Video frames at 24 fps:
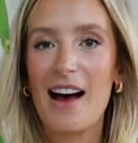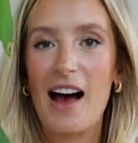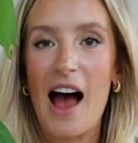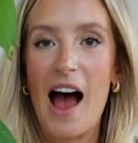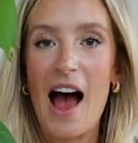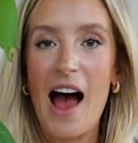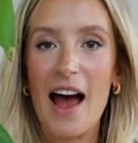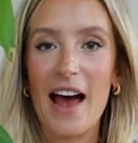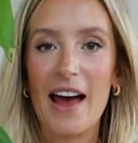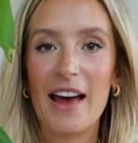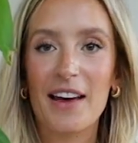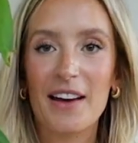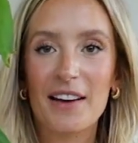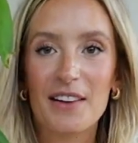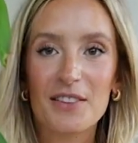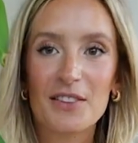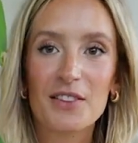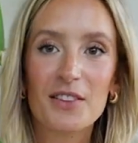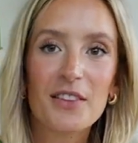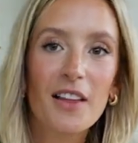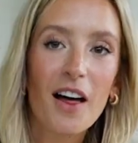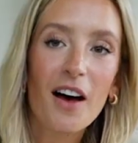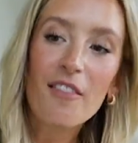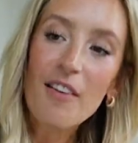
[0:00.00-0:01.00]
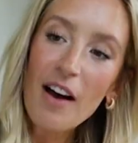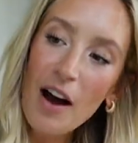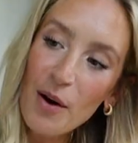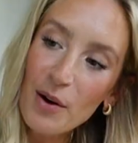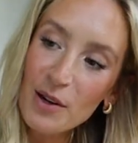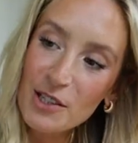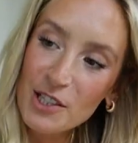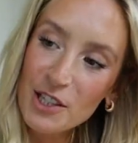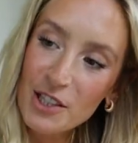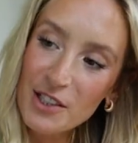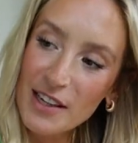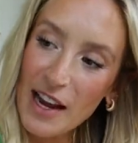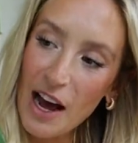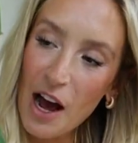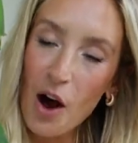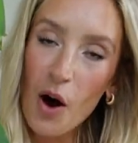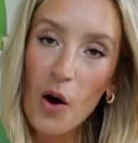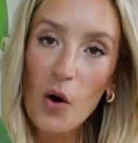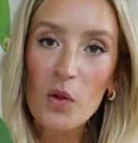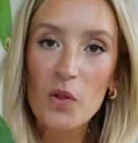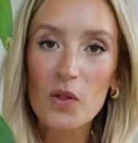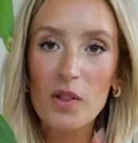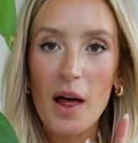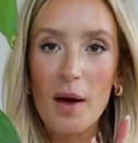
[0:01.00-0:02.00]
I love how it turned
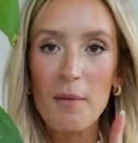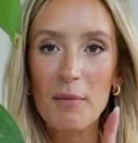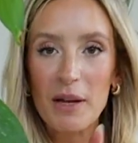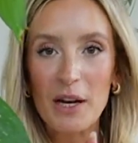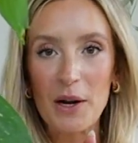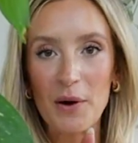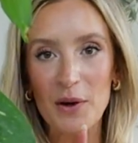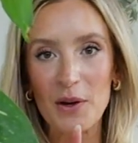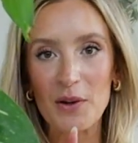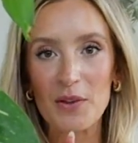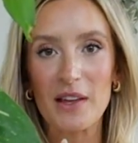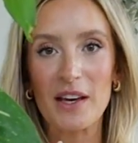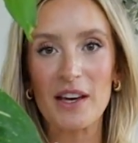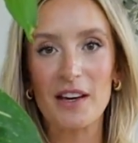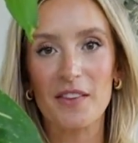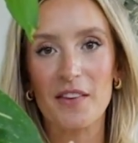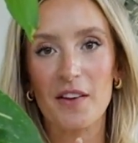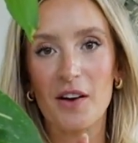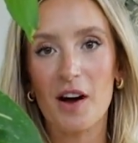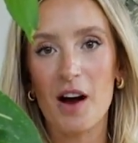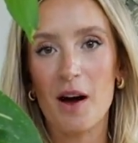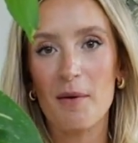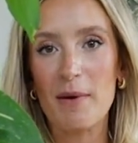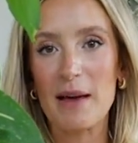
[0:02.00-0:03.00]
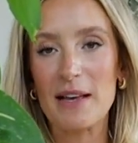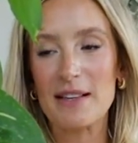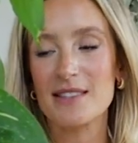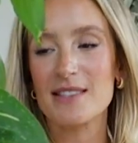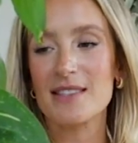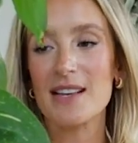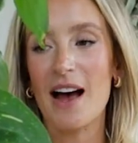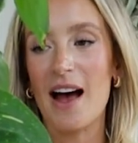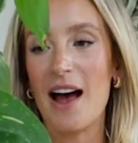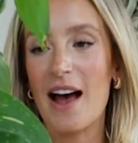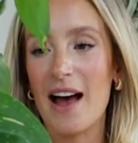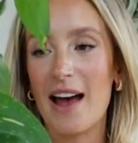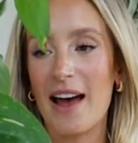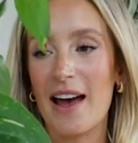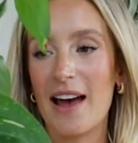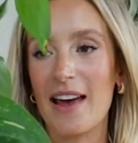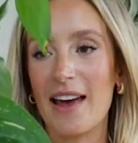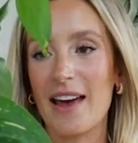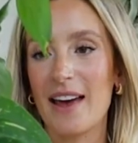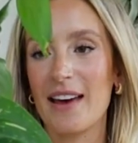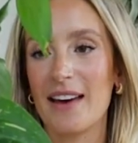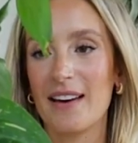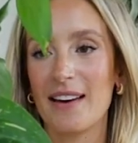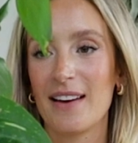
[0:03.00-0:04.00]
out. Let me know what you think in the comments.
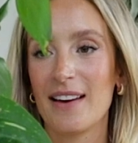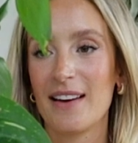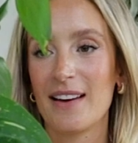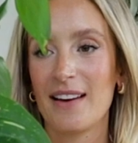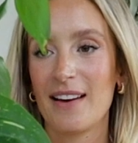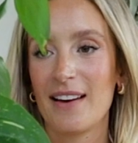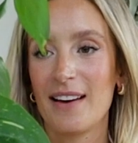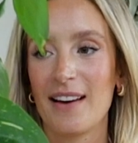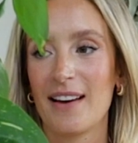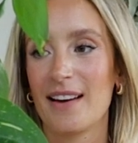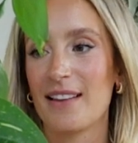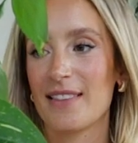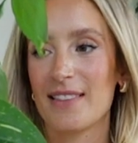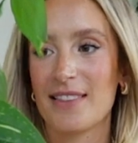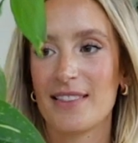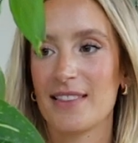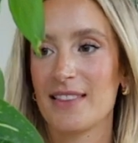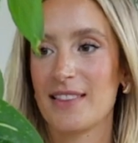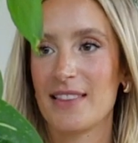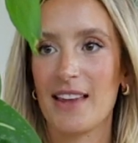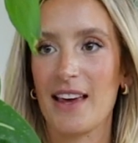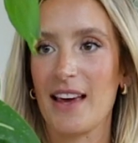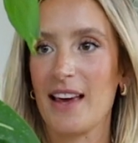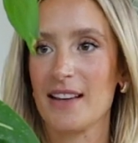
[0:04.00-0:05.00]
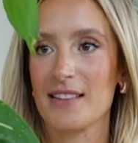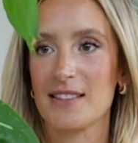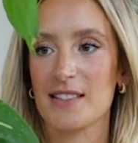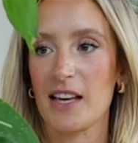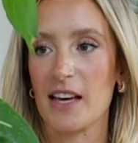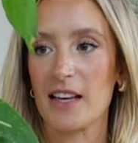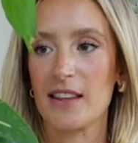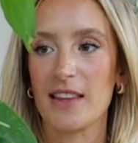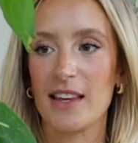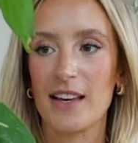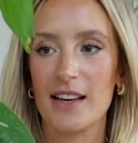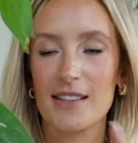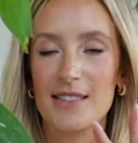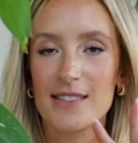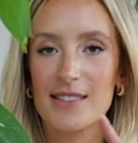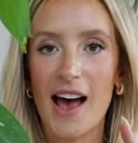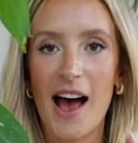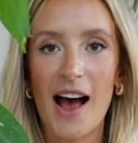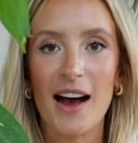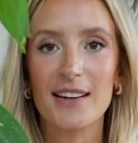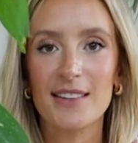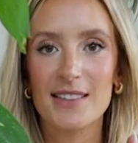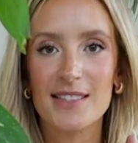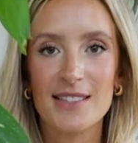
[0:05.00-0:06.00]
I think it's like the
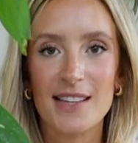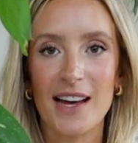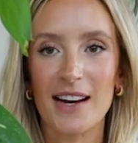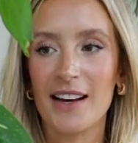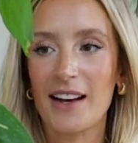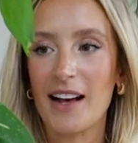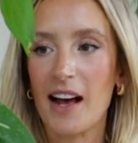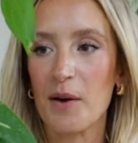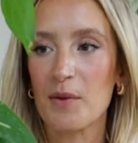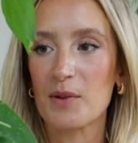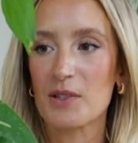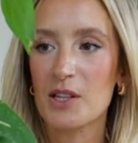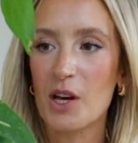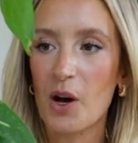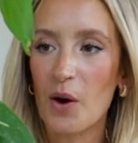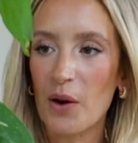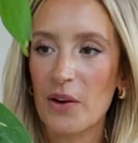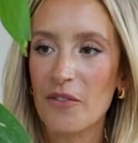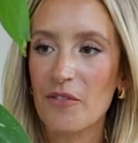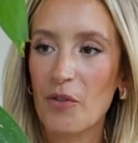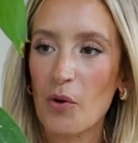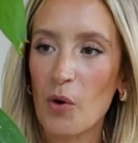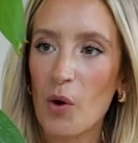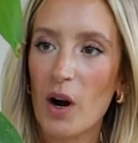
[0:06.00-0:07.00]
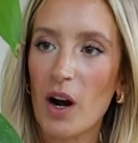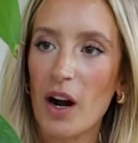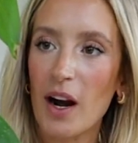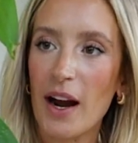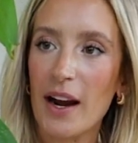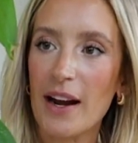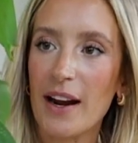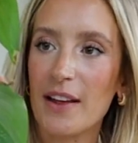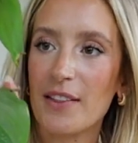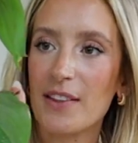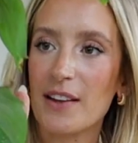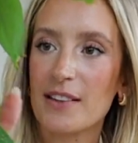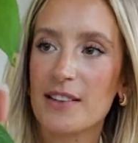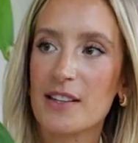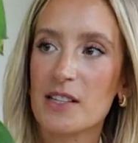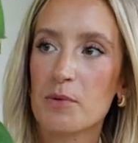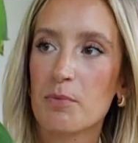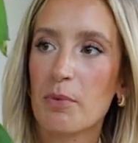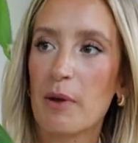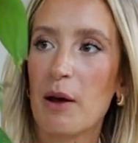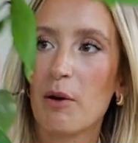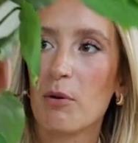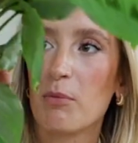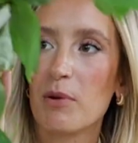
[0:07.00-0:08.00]
exact aesthetic I was going for, and I think this
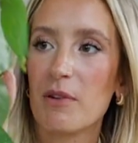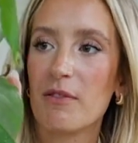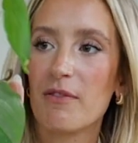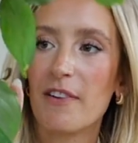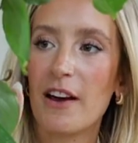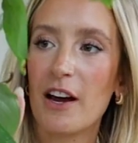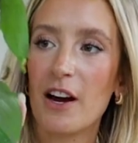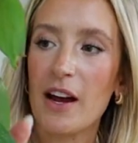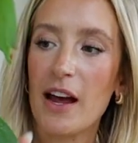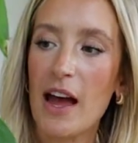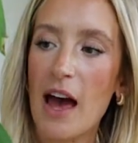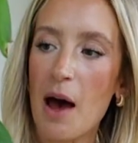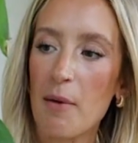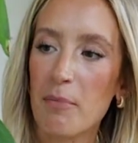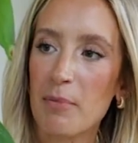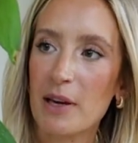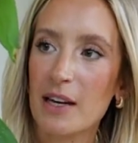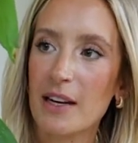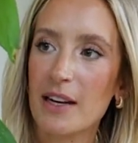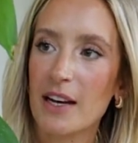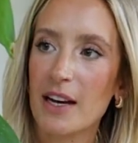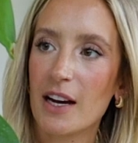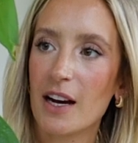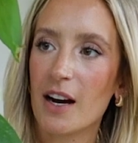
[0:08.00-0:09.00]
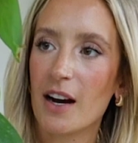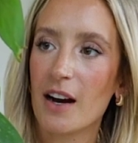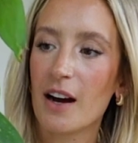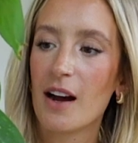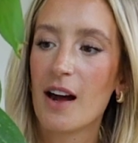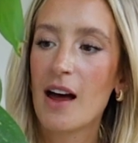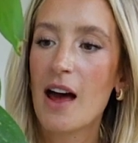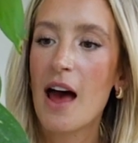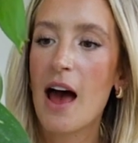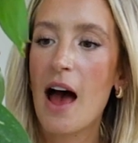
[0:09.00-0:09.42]
plant will be very happy in here.